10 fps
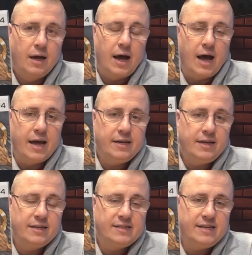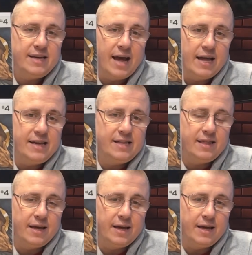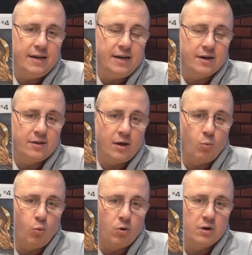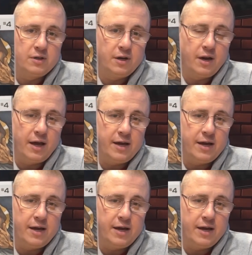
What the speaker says: I didn't see anything in here that warranted a